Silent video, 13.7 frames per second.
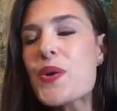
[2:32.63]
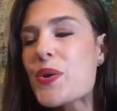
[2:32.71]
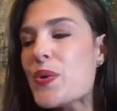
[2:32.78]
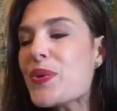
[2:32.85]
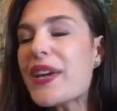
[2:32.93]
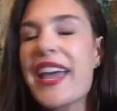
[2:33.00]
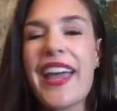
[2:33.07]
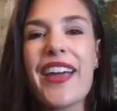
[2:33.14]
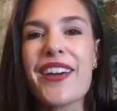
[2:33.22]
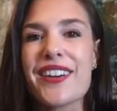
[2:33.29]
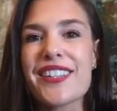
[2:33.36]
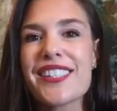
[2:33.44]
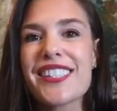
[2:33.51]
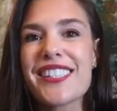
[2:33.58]
Who
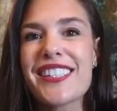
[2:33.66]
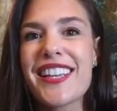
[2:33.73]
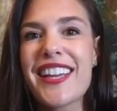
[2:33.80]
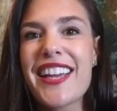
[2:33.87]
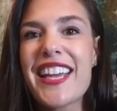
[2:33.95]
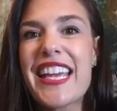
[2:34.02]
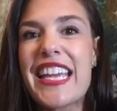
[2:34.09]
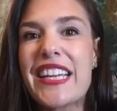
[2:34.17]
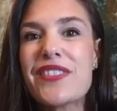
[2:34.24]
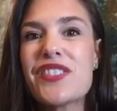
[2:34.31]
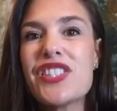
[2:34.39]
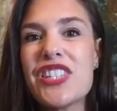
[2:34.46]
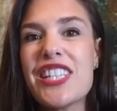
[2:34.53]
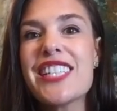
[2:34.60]
cares if
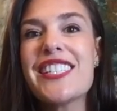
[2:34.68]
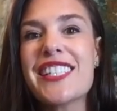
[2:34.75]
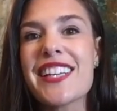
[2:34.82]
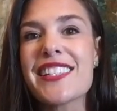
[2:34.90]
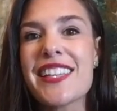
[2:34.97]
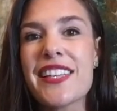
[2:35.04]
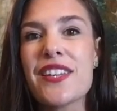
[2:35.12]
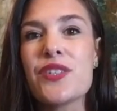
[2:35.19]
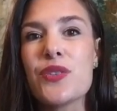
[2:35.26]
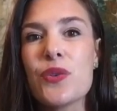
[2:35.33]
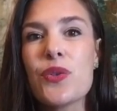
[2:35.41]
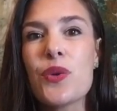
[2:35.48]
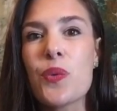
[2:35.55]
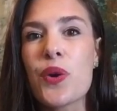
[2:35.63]
she doesn't
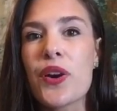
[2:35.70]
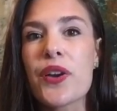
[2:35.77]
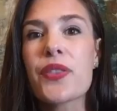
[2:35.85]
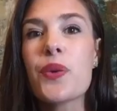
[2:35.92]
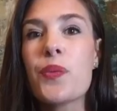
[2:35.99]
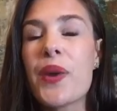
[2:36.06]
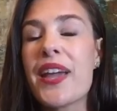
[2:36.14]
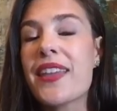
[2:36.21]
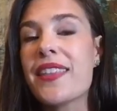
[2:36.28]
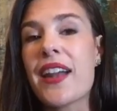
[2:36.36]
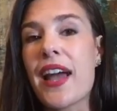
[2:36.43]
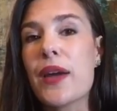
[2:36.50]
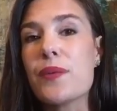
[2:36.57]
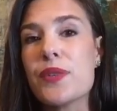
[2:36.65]
do the work the way
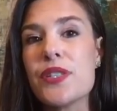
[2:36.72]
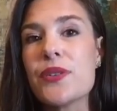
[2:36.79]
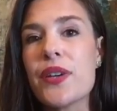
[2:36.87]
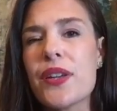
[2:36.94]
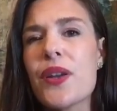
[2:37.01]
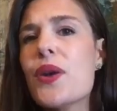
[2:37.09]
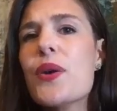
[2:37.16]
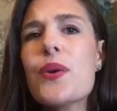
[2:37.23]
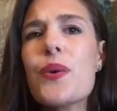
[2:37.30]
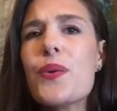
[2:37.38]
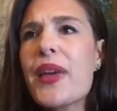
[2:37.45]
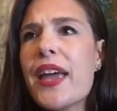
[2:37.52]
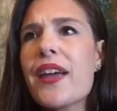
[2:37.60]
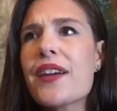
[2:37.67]
that I would do it?
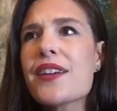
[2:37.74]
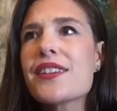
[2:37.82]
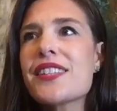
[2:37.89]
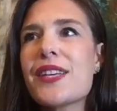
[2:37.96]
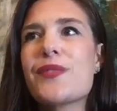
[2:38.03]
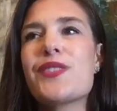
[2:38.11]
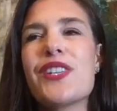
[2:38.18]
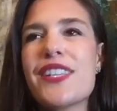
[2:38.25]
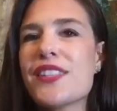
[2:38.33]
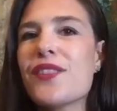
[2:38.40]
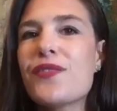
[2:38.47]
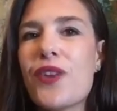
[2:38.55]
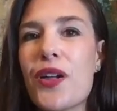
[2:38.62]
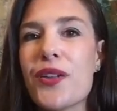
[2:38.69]
Who cares if she
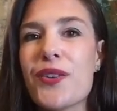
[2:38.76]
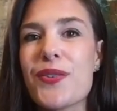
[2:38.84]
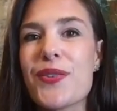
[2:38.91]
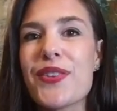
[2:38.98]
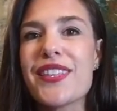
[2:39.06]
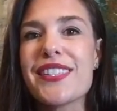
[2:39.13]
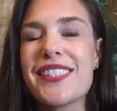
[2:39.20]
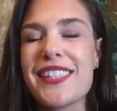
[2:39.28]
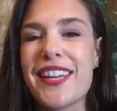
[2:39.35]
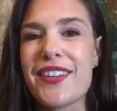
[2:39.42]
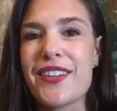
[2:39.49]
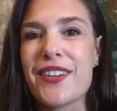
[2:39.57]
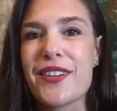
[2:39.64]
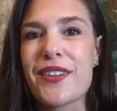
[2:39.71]
doesn't follow the
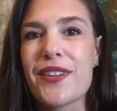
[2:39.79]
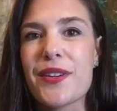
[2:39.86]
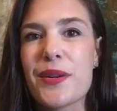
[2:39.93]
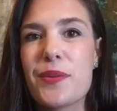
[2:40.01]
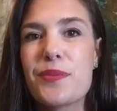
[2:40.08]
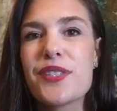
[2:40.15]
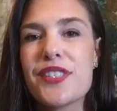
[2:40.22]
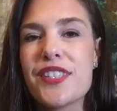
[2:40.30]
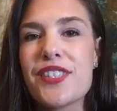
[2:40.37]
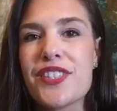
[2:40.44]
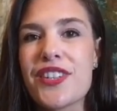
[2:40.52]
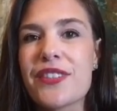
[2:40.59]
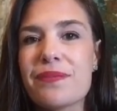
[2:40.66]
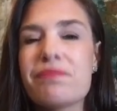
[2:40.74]
standard
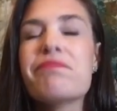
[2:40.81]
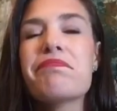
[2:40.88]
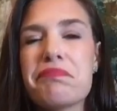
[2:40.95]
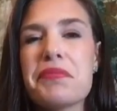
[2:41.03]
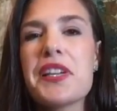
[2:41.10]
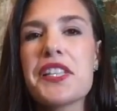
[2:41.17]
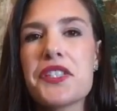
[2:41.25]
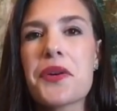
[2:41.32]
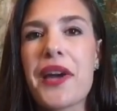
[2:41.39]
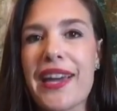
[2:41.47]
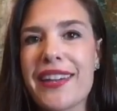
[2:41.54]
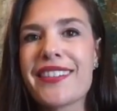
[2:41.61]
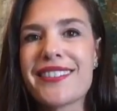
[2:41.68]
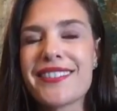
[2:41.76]
procedure? It's
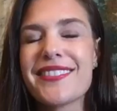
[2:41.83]
okay.